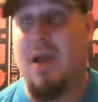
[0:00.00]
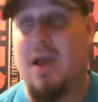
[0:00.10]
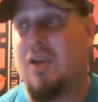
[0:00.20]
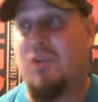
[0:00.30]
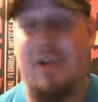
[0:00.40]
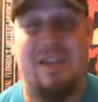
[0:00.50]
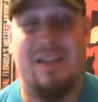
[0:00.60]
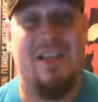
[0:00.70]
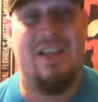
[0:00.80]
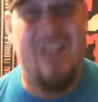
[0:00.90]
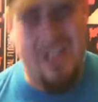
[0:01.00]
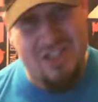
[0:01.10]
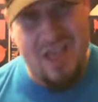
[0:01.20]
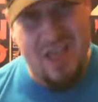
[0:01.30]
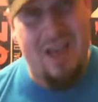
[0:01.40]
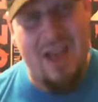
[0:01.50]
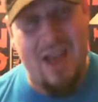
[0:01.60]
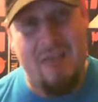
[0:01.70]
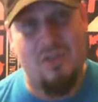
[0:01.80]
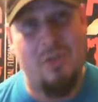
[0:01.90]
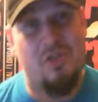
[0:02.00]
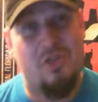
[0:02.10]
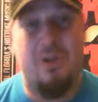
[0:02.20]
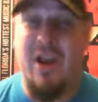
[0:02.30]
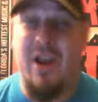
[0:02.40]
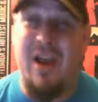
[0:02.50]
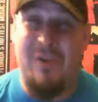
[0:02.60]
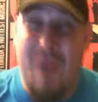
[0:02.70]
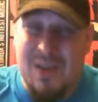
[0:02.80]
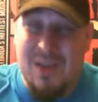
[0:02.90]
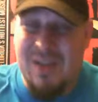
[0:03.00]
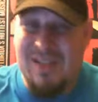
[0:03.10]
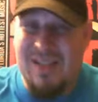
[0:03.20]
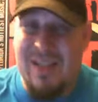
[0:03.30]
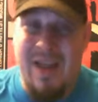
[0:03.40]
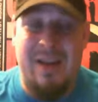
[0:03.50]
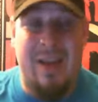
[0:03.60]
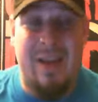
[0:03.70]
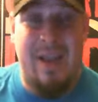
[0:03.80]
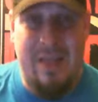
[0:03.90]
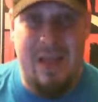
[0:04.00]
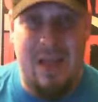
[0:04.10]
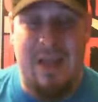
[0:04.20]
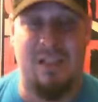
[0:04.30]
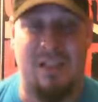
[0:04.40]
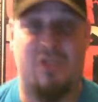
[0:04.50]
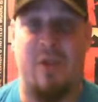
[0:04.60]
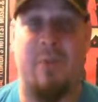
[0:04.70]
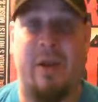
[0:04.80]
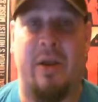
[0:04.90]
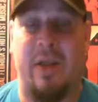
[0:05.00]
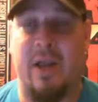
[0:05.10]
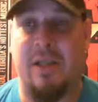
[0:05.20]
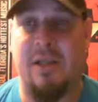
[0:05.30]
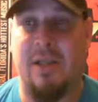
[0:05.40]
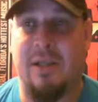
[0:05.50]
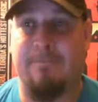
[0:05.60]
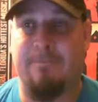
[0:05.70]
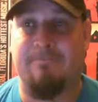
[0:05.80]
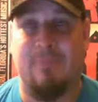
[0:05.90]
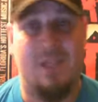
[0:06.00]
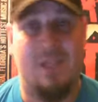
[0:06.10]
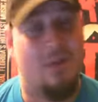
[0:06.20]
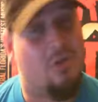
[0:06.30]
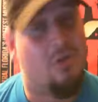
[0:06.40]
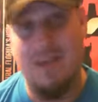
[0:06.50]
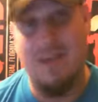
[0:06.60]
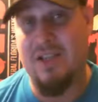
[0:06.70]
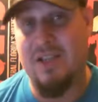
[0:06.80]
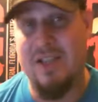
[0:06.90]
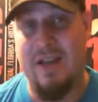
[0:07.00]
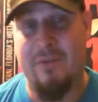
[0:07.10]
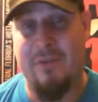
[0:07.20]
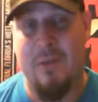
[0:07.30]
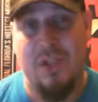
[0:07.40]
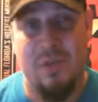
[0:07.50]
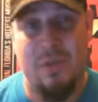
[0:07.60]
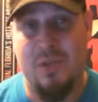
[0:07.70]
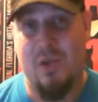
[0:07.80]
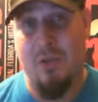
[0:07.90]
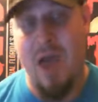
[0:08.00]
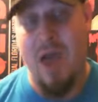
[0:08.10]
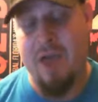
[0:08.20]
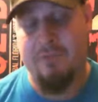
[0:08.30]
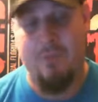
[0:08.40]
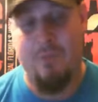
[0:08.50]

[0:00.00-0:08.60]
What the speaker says: So you guys can catch that live. So make sure, if you guys want to see that, hit that like, subscribe button. And, you know, you guys will get that information once we go live.